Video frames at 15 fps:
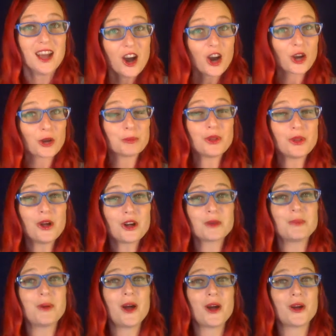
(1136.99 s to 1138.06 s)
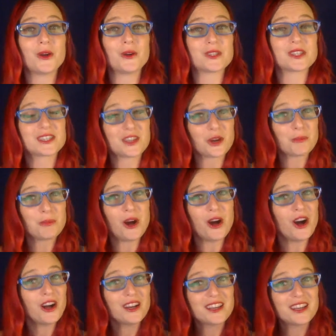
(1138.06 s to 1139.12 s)
our blog posts, our
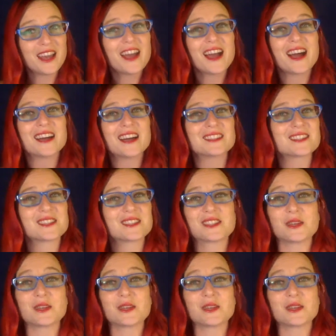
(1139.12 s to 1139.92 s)
podcasts,